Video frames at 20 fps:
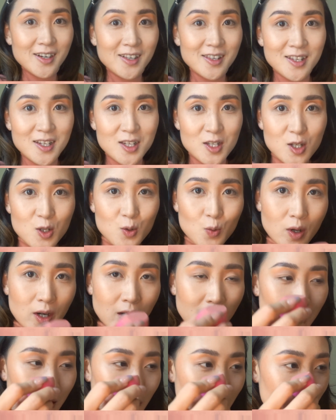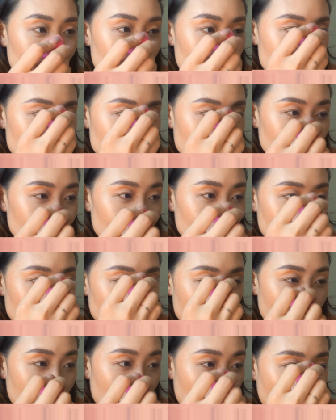This is why you need to
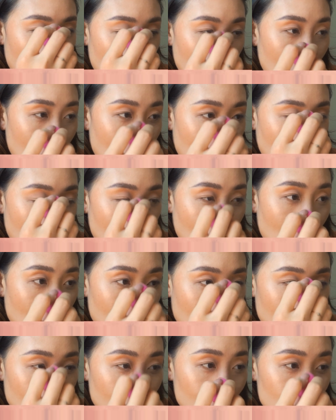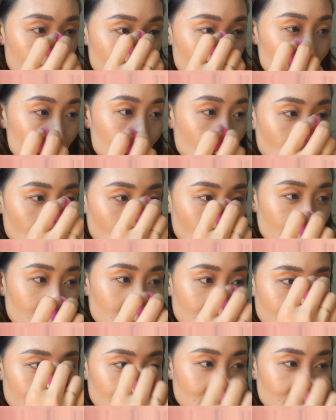make sure